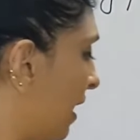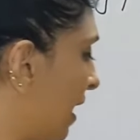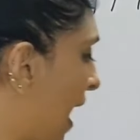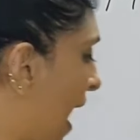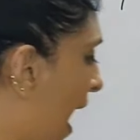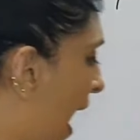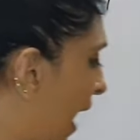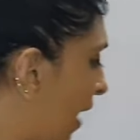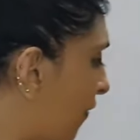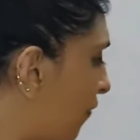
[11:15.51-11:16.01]

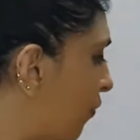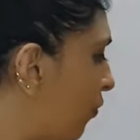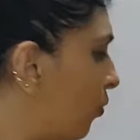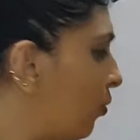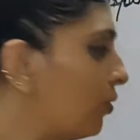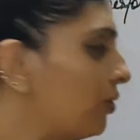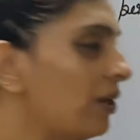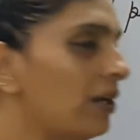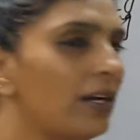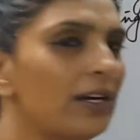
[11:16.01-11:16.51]
Had
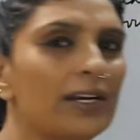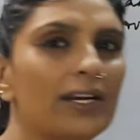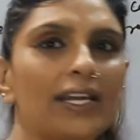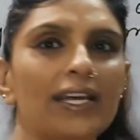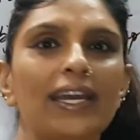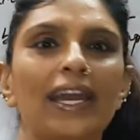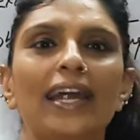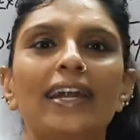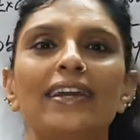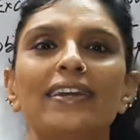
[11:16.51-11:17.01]
food,
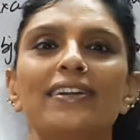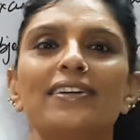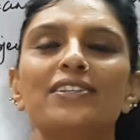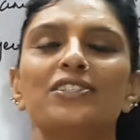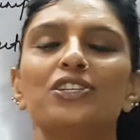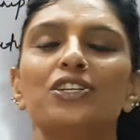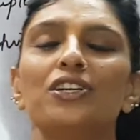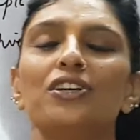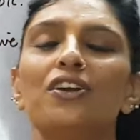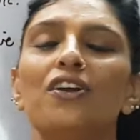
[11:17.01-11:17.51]
regained
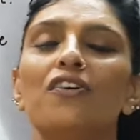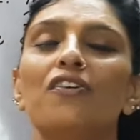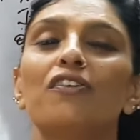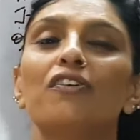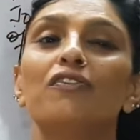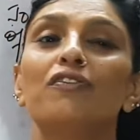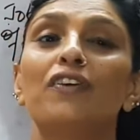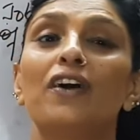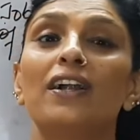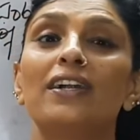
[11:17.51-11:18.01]
energy,
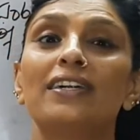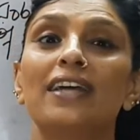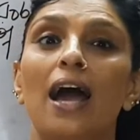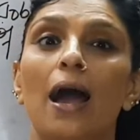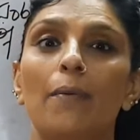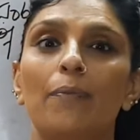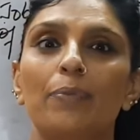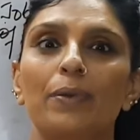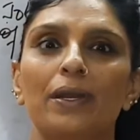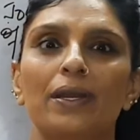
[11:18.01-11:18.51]
felt
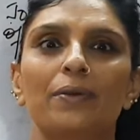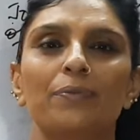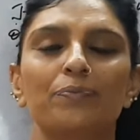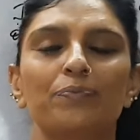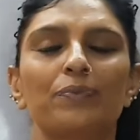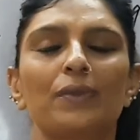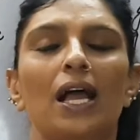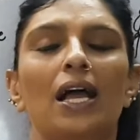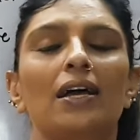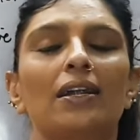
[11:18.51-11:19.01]
happy.
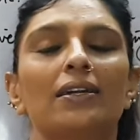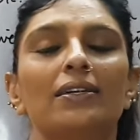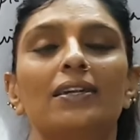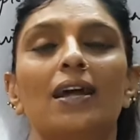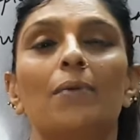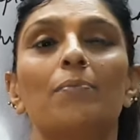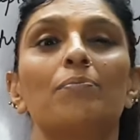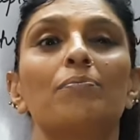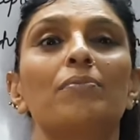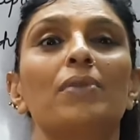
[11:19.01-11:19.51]

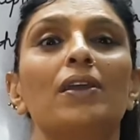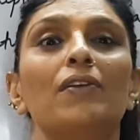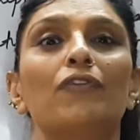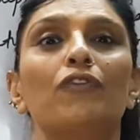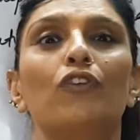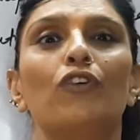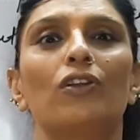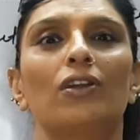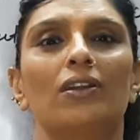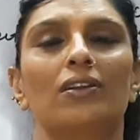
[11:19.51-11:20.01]
Tummy
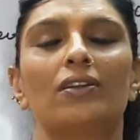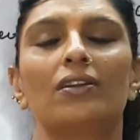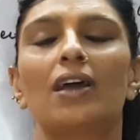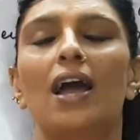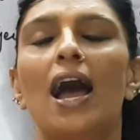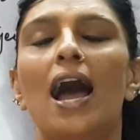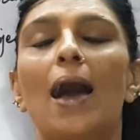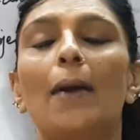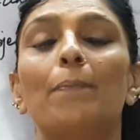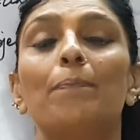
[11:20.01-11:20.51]
full,
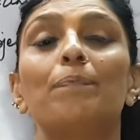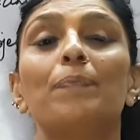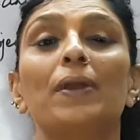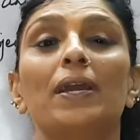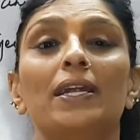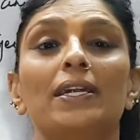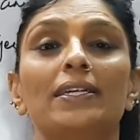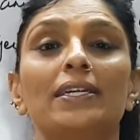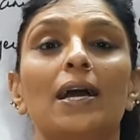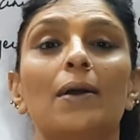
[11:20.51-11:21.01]

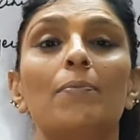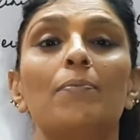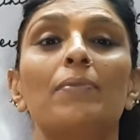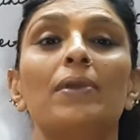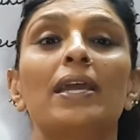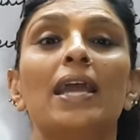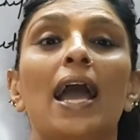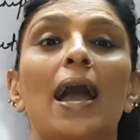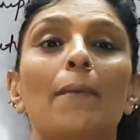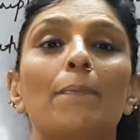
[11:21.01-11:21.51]
happy.
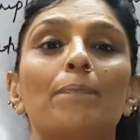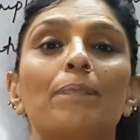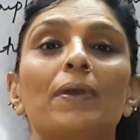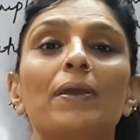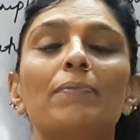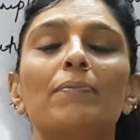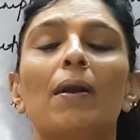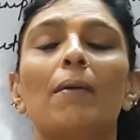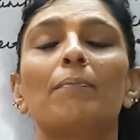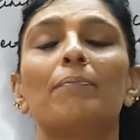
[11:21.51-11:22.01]
Tummy happy,
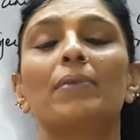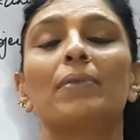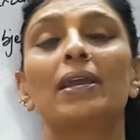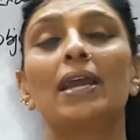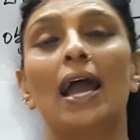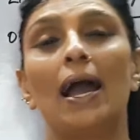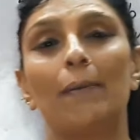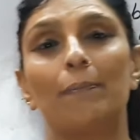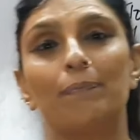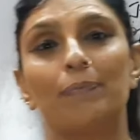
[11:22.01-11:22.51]
mummy
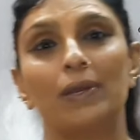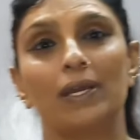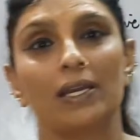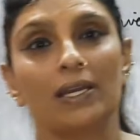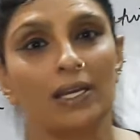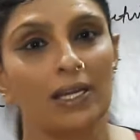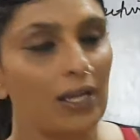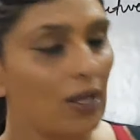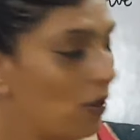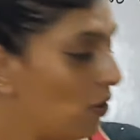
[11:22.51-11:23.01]
happy.
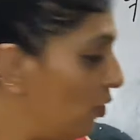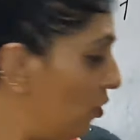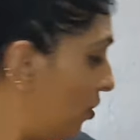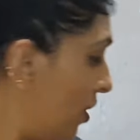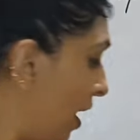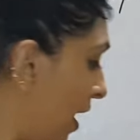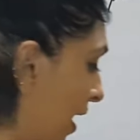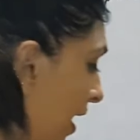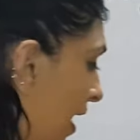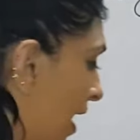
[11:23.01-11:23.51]

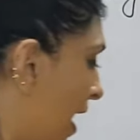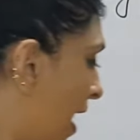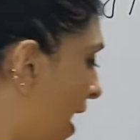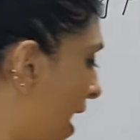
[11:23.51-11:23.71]
Okay.